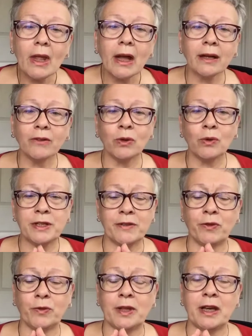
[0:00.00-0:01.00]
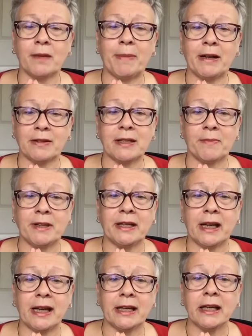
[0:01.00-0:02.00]
And of course, if you think about something
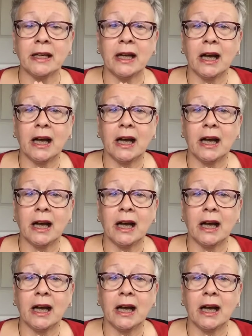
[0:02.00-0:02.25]
like